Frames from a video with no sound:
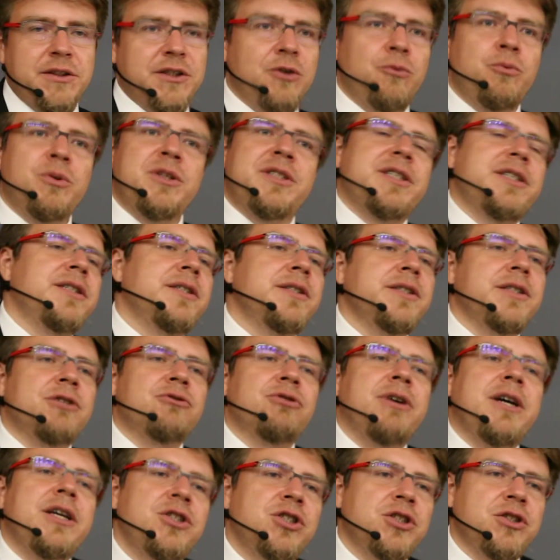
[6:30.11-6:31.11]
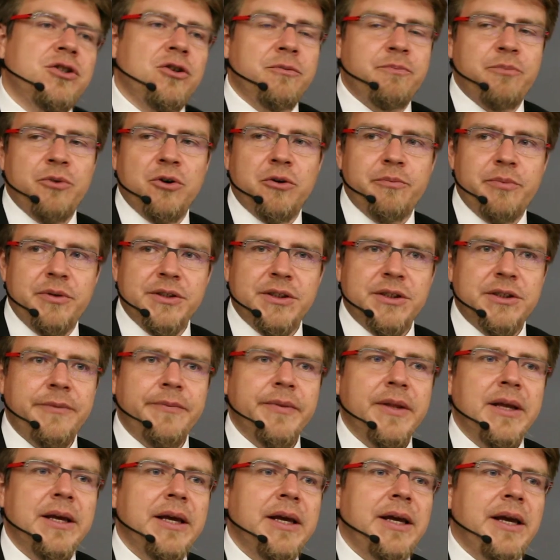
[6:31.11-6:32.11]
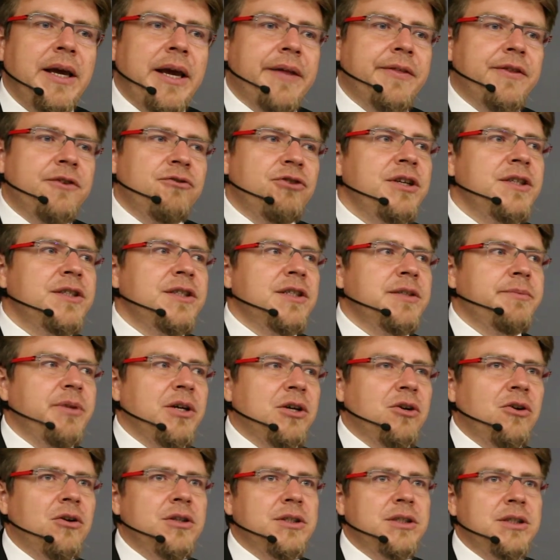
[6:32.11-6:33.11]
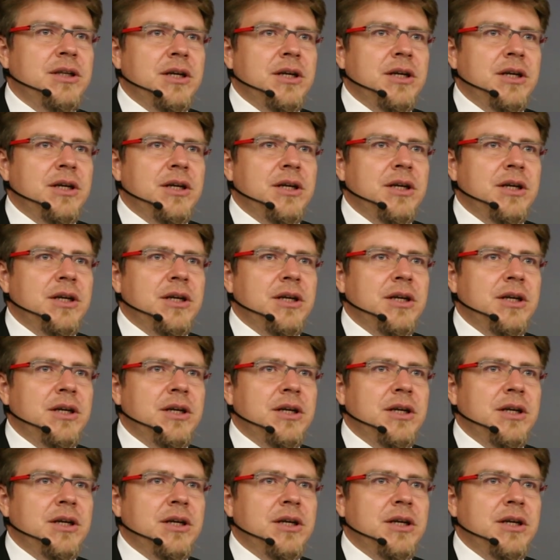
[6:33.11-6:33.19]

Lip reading: So we didn't arrange it on purpose. And the reason is because,